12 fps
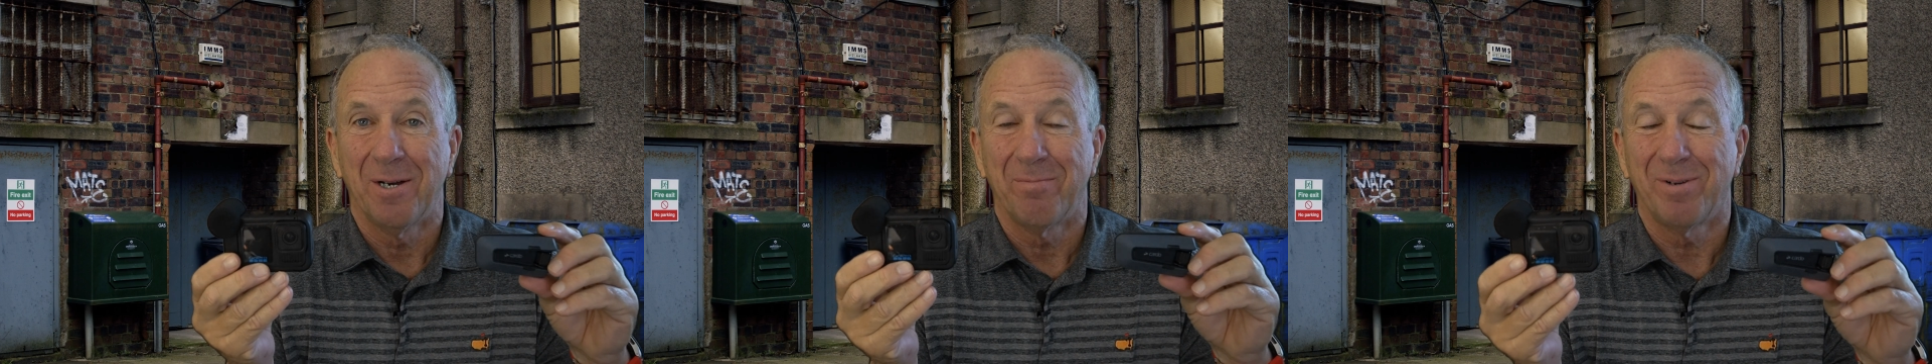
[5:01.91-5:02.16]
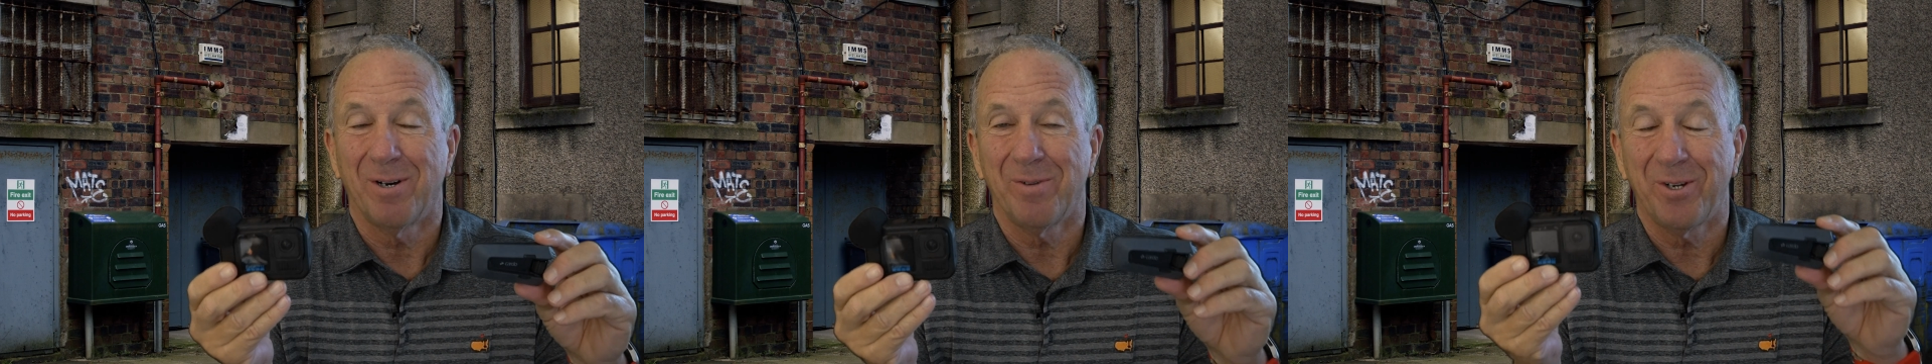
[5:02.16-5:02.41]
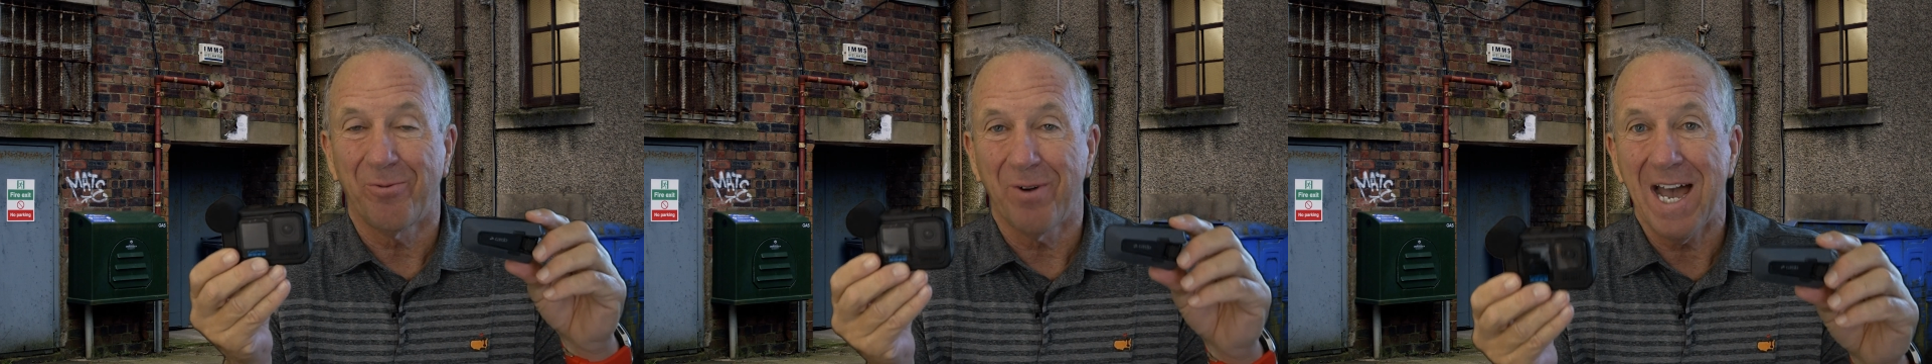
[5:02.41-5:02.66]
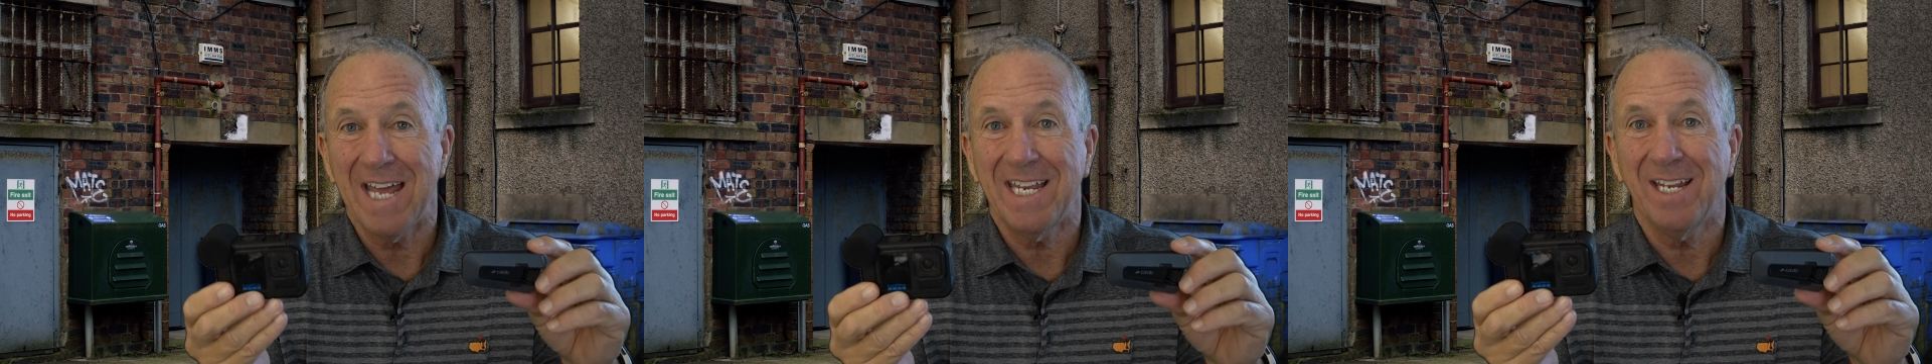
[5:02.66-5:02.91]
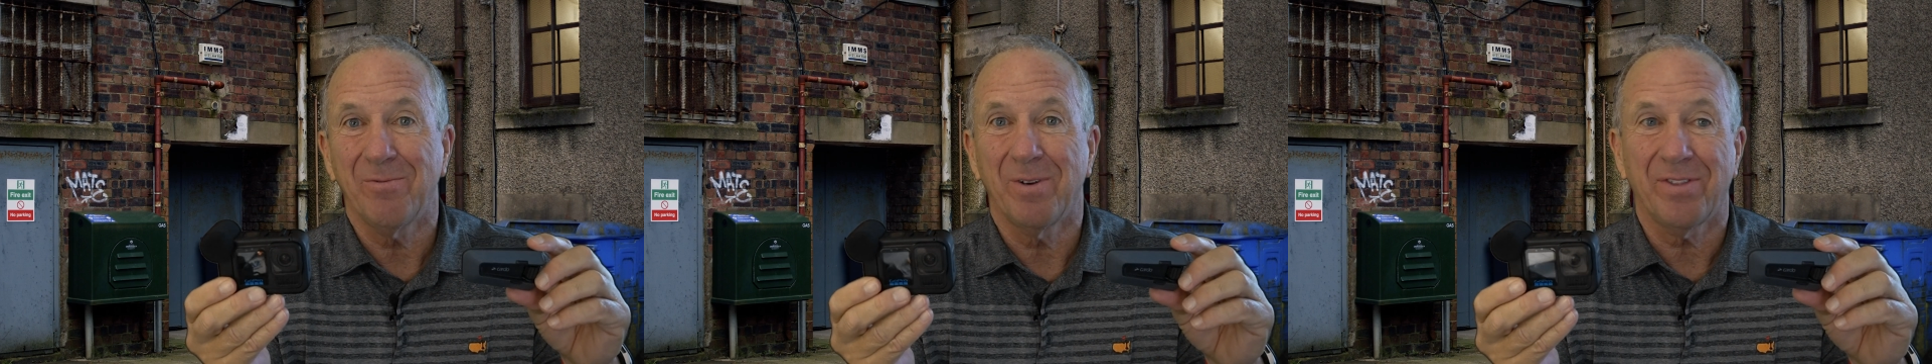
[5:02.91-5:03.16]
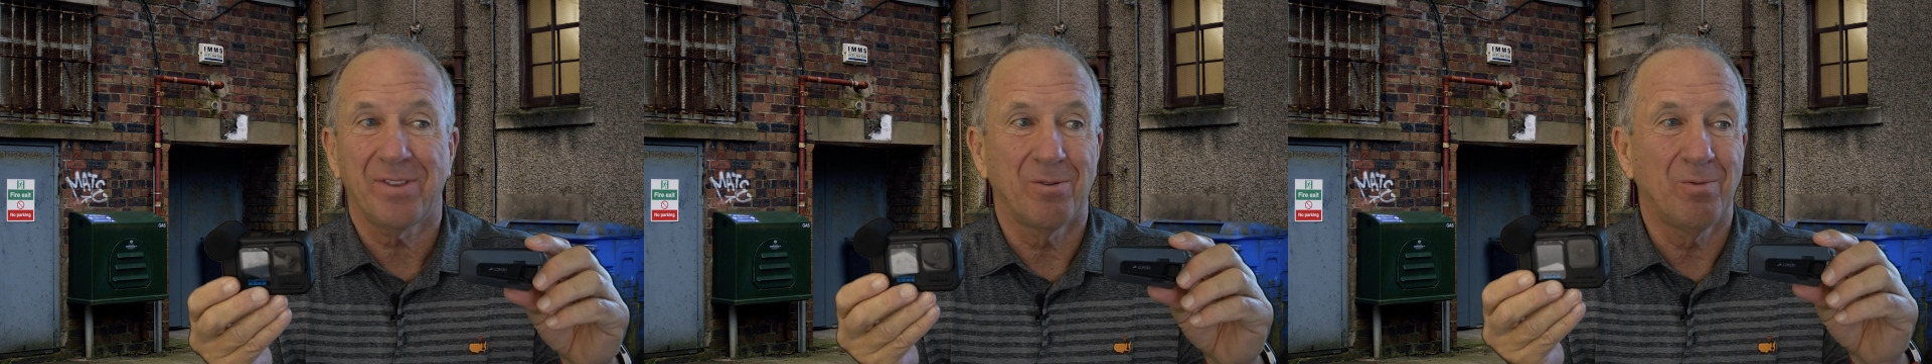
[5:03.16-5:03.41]
But when you're riding
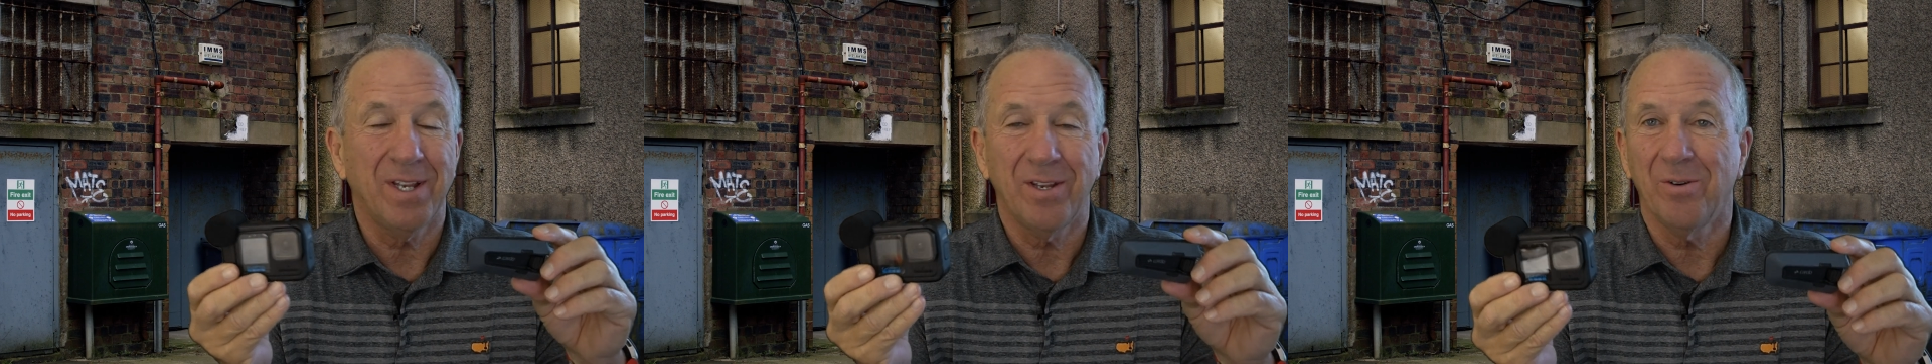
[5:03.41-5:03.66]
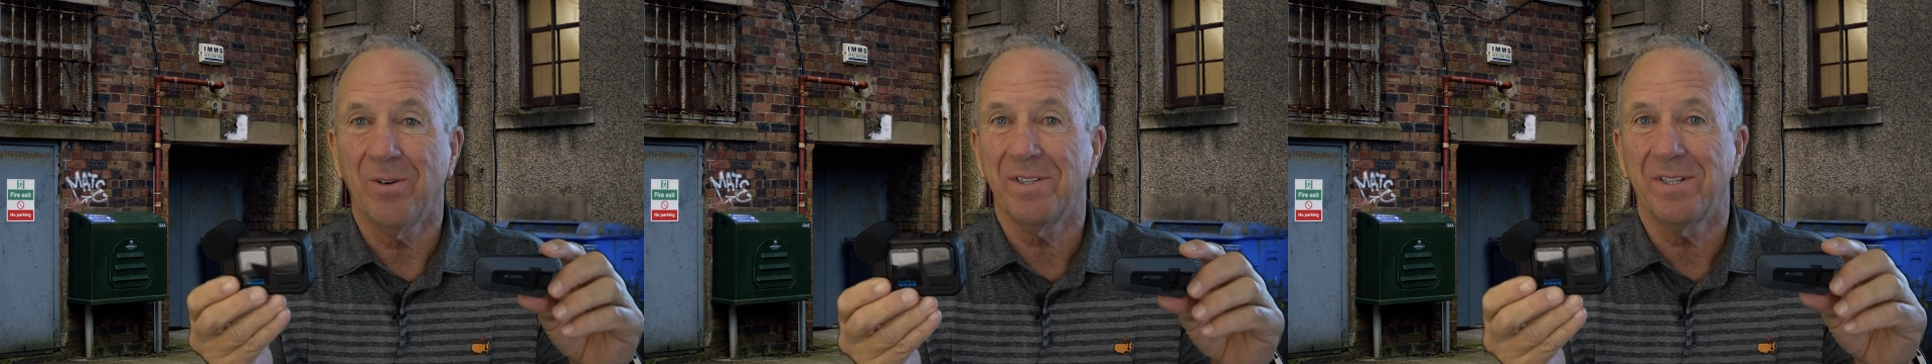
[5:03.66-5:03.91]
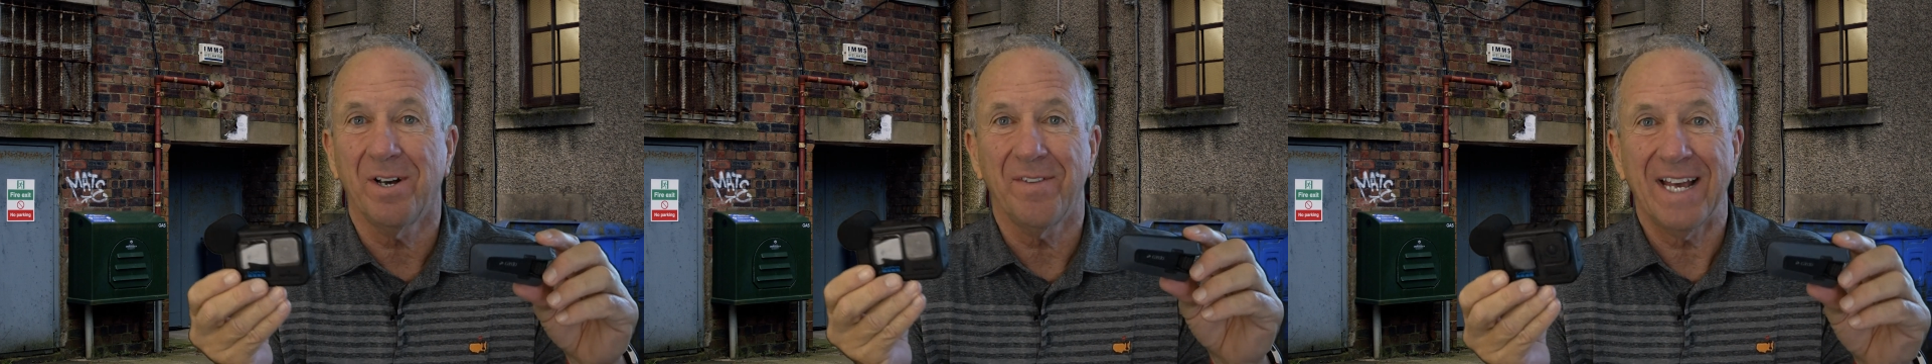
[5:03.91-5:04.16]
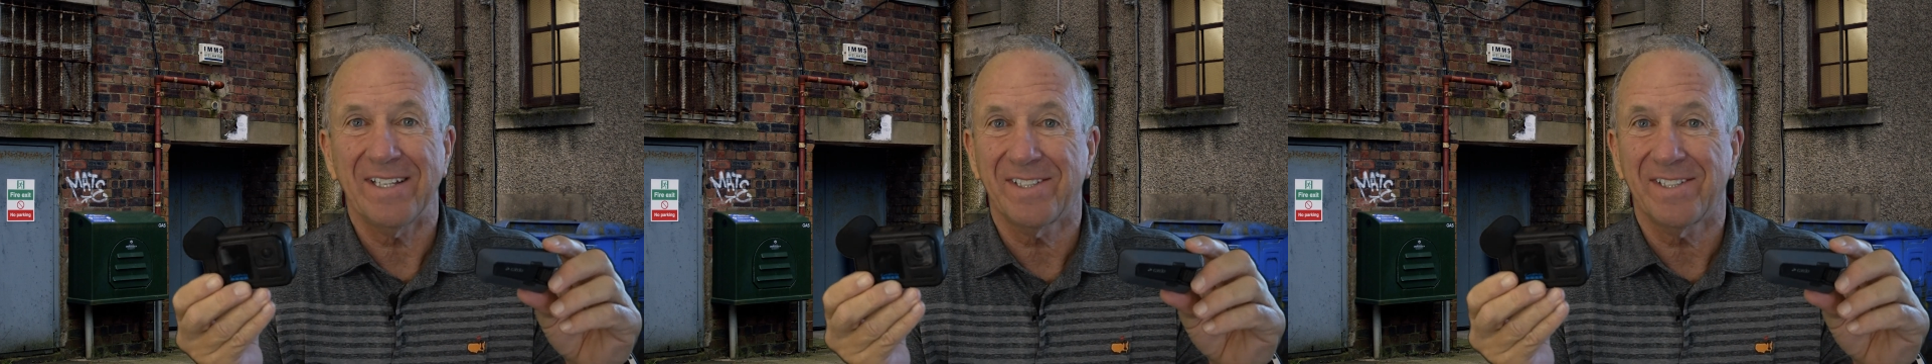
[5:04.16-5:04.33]
with the wind noise and all that